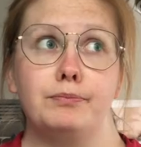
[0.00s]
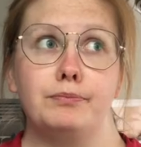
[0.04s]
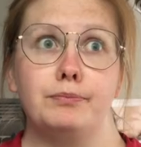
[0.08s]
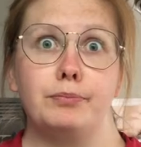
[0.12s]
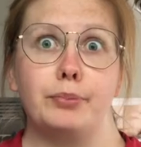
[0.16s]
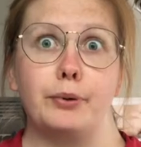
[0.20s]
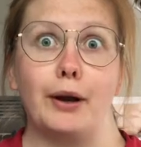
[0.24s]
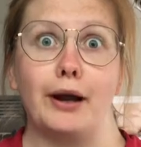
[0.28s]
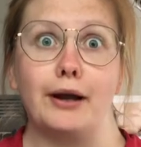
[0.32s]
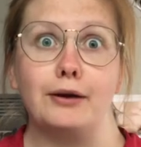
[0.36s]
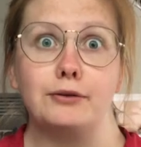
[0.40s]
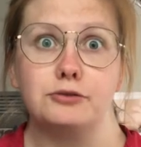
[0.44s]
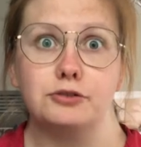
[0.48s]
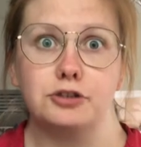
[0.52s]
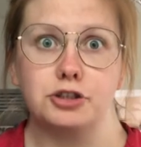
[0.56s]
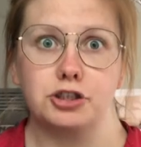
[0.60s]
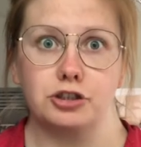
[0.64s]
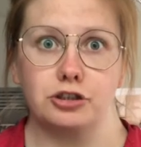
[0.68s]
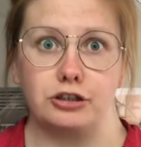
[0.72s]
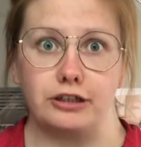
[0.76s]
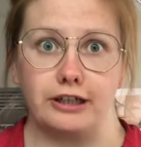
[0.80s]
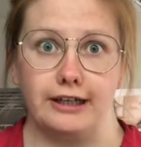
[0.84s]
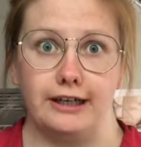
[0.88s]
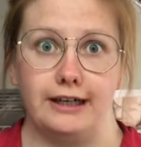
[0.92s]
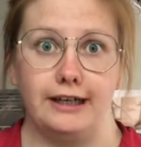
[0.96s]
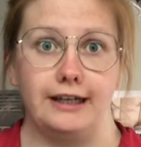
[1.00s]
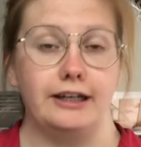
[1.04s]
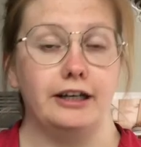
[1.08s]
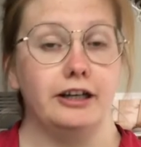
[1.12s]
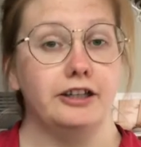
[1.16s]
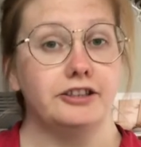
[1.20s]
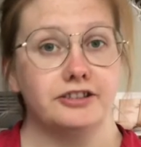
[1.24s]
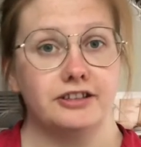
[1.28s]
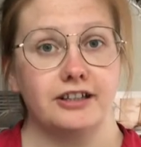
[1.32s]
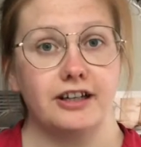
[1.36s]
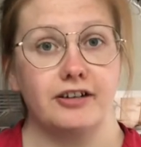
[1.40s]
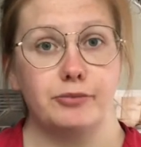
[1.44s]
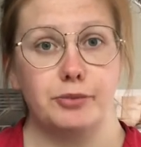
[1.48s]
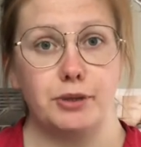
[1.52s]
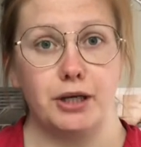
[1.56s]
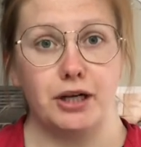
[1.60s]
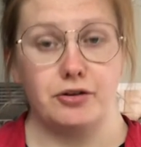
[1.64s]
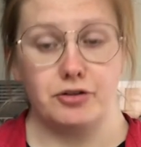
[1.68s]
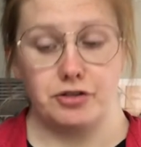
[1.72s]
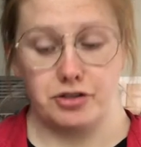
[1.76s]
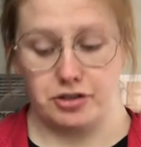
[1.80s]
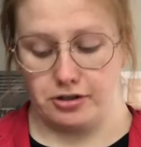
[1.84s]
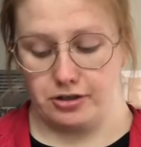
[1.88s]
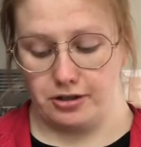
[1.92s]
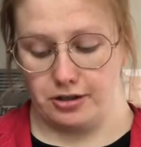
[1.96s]
brown sugar, and I don't have brown
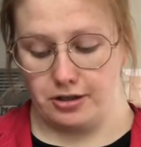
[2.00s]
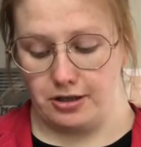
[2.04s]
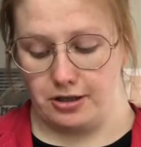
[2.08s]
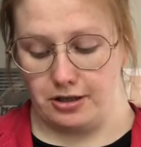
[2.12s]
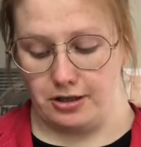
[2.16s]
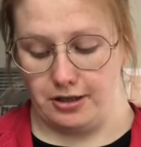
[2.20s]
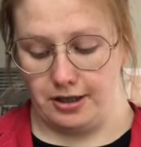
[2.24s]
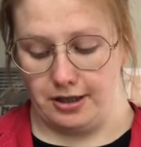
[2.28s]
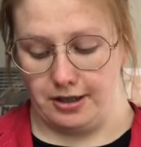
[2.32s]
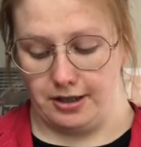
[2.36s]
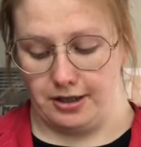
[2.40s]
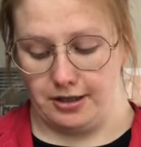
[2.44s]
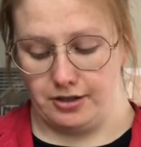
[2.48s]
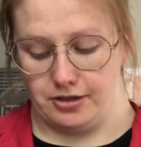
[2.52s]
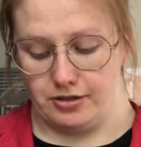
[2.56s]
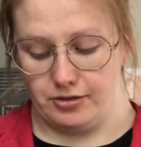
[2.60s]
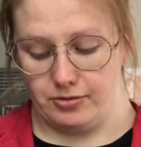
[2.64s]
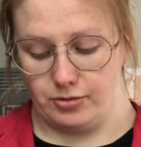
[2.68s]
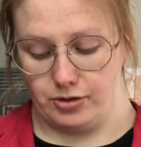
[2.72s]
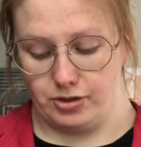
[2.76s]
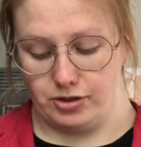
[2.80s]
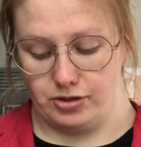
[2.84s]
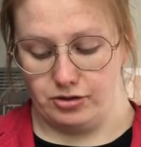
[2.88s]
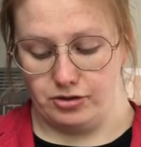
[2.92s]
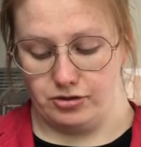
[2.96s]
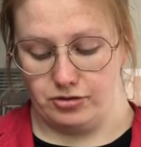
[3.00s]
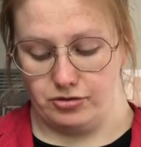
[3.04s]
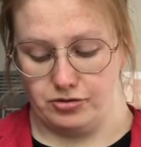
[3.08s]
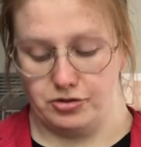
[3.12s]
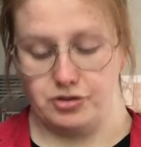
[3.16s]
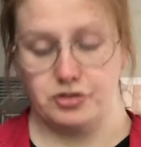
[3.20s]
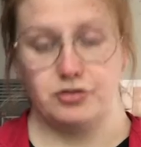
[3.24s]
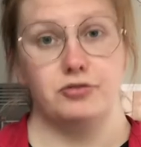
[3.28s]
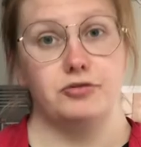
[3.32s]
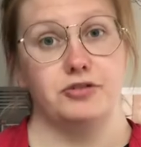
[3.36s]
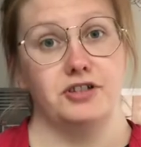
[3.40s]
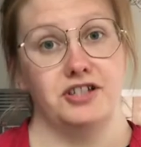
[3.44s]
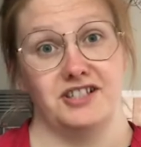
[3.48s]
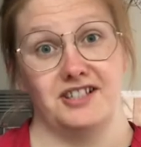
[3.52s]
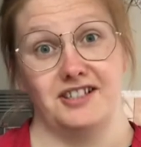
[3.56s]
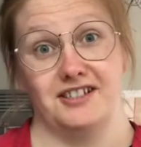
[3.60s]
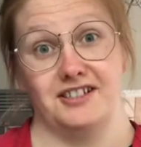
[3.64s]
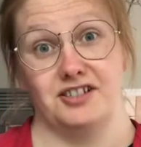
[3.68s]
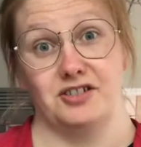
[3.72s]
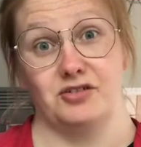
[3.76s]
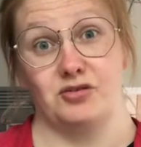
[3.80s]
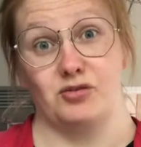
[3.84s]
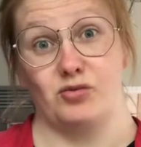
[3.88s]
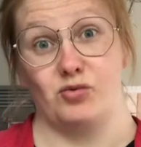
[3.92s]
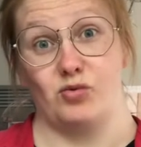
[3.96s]
sugar, so I'm going to do 2
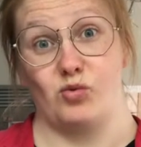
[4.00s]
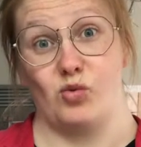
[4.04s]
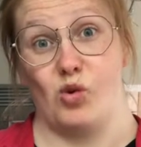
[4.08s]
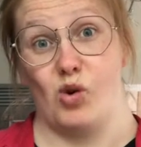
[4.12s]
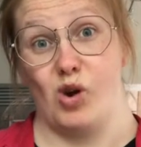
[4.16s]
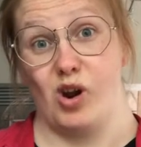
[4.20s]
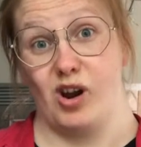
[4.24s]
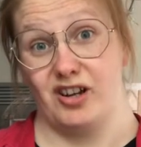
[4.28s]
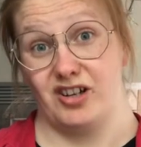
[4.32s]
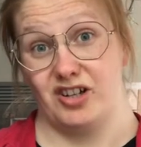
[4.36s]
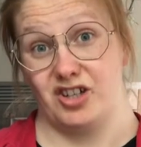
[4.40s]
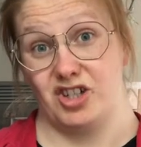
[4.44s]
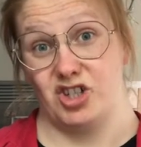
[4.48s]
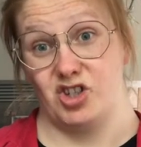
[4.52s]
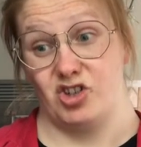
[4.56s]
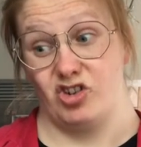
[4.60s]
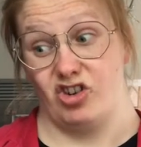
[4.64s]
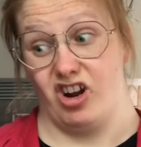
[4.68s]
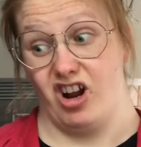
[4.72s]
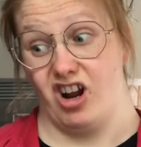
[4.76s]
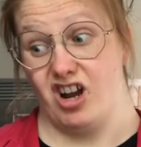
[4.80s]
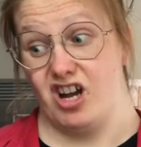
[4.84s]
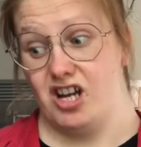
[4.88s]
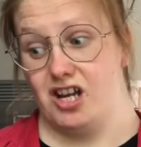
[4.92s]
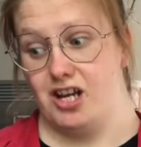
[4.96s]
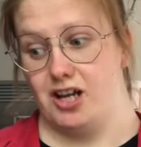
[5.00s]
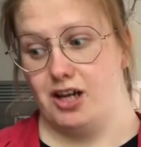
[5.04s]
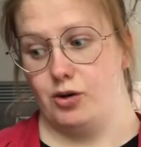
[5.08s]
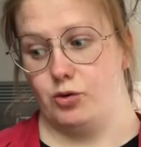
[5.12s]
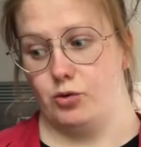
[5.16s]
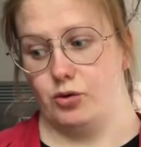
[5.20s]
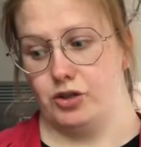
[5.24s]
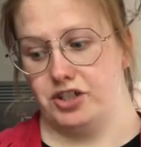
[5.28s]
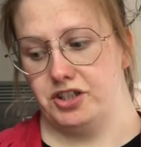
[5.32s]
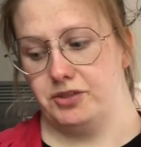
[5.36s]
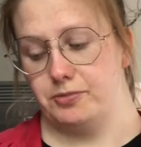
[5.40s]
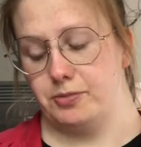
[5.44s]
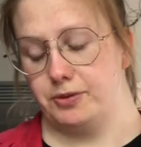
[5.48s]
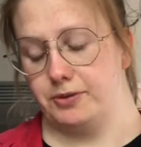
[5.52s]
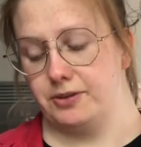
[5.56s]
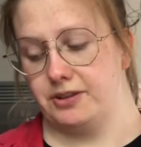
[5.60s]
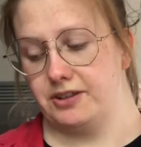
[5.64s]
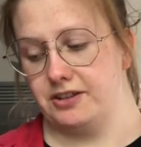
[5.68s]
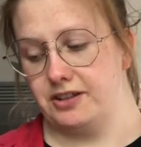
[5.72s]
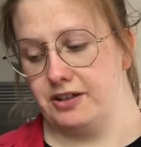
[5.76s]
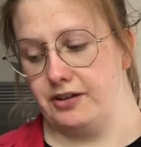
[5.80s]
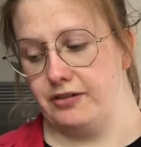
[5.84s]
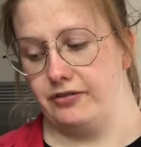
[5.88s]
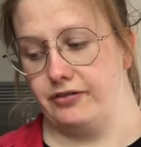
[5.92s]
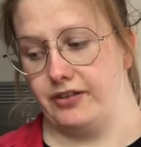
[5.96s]
deciliter of white sugar, which is probably
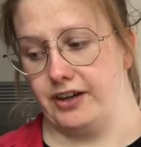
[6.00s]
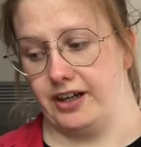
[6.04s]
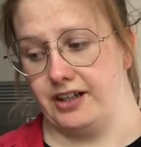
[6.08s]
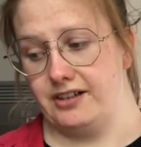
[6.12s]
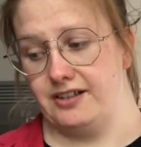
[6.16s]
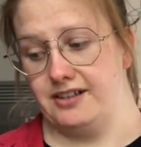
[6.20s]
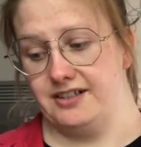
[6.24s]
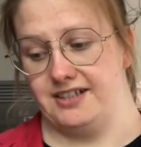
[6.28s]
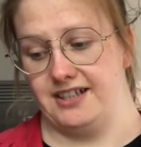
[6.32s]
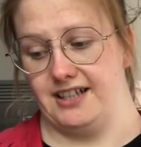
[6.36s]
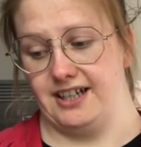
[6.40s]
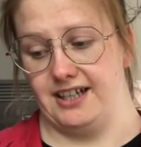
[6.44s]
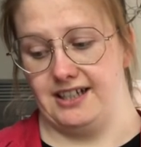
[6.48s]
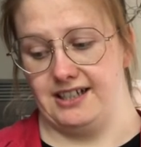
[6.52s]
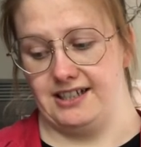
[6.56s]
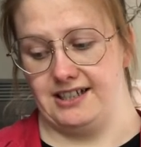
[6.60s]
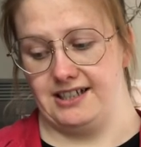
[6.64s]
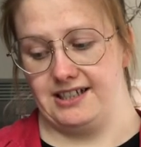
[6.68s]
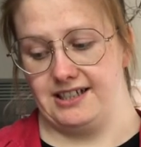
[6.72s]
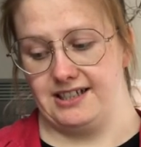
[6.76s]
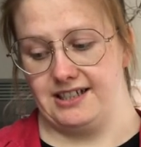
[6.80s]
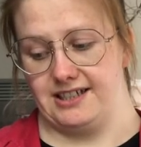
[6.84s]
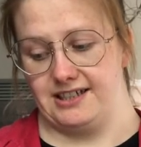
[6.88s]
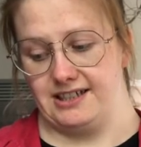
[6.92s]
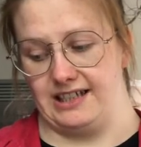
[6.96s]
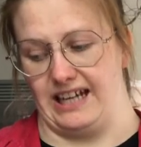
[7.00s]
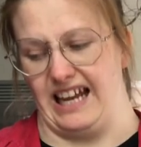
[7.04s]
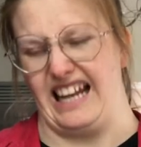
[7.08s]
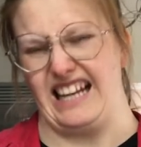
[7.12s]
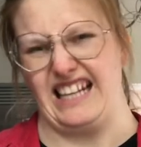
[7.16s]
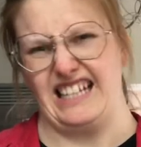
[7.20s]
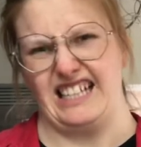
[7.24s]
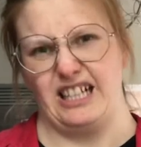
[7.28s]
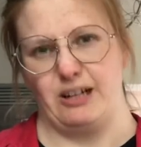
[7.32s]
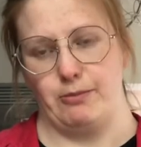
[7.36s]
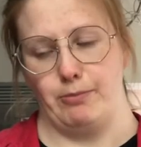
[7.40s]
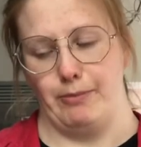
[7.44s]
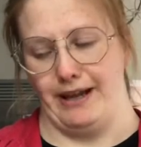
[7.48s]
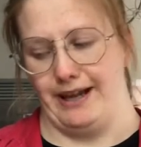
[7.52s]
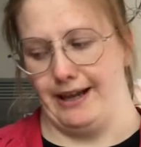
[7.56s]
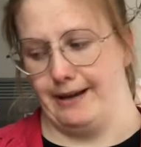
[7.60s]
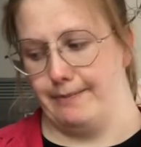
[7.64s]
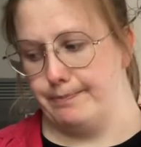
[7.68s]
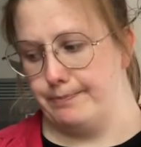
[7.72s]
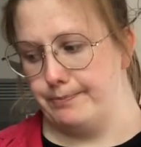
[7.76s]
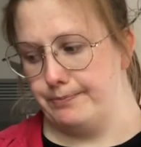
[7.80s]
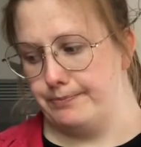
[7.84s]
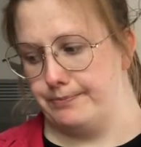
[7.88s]
going to affect the taste a little bit,